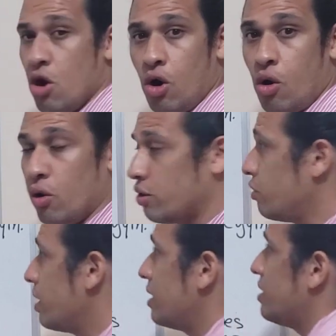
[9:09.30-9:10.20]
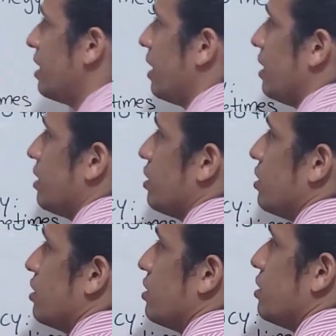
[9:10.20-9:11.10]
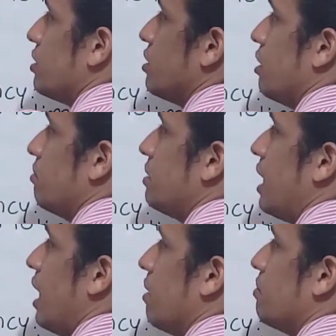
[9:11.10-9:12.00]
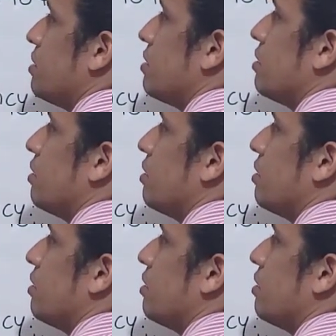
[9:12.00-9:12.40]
or you can say sometimes